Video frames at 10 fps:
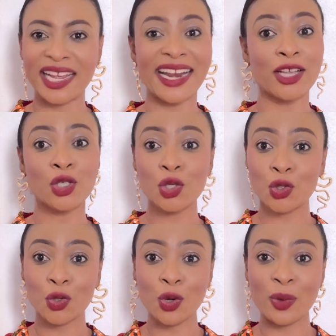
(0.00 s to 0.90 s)
And I chose
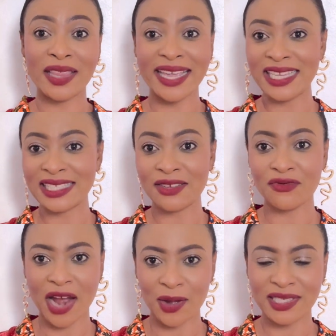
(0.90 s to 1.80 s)
to go with the easy
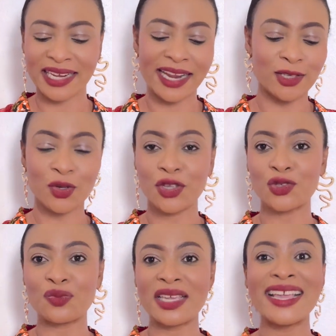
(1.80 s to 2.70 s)
route, and that is going
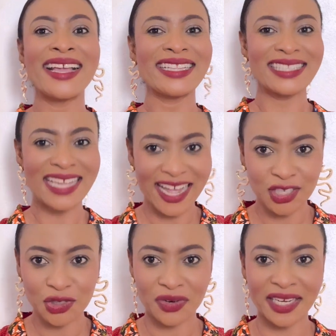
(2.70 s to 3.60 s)
to be
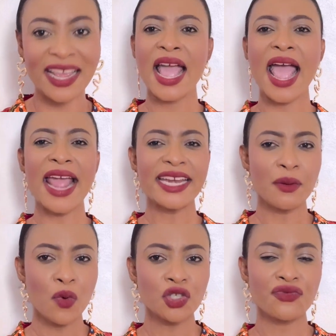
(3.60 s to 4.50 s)
tangerine. And the
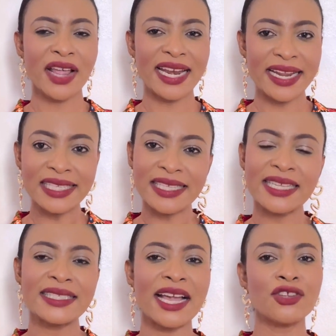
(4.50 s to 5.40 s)
most
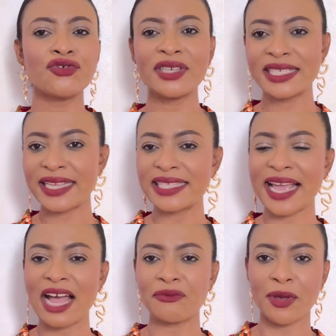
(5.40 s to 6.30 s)
realistic tangerine scent I
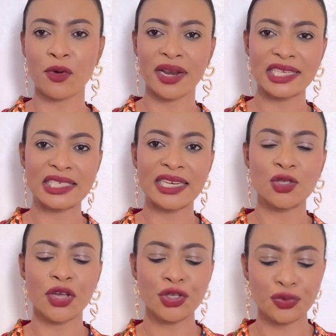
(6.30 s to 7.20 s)
have in my collection is
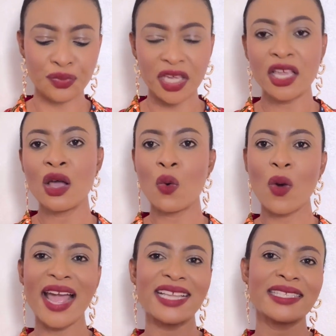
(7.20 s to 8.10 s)
going to be
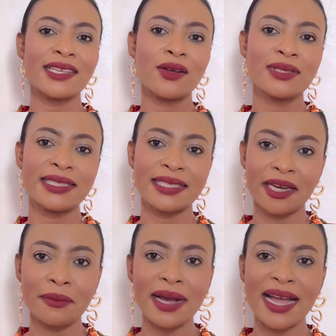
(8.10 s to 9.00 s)
YSL
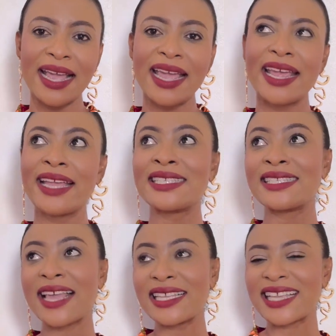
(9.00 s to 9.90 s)
Cinema. It
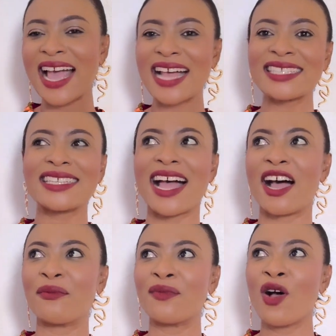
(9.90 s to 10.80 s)
says it has
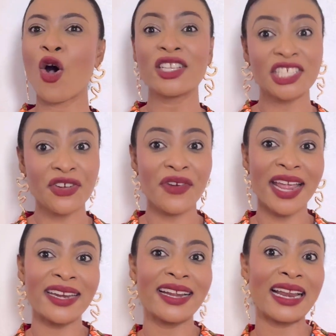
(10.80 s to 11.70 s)

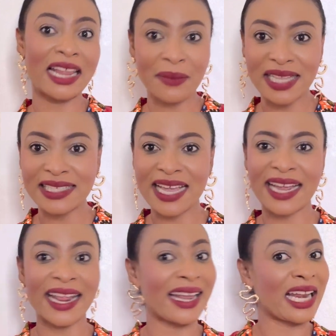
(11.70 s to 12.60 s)
Algerian
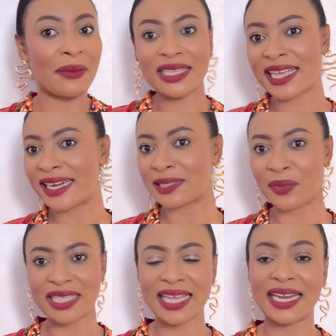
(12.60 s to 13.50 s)
clementine, and clementine is
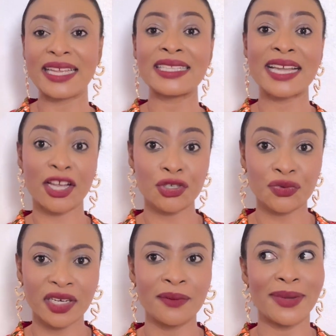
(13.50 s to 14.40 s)
basically
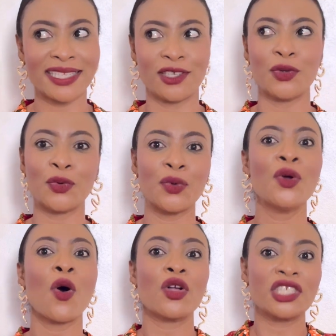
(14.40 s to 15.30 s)
tangerine, but
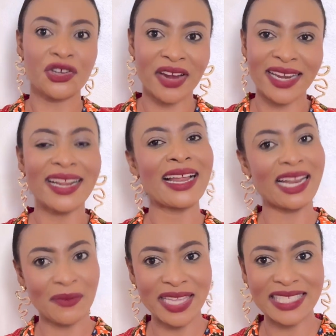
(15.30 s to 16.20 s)
Algerian
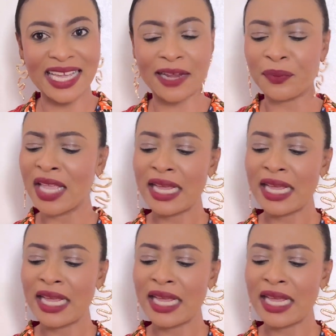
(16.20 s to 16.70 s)
clementine.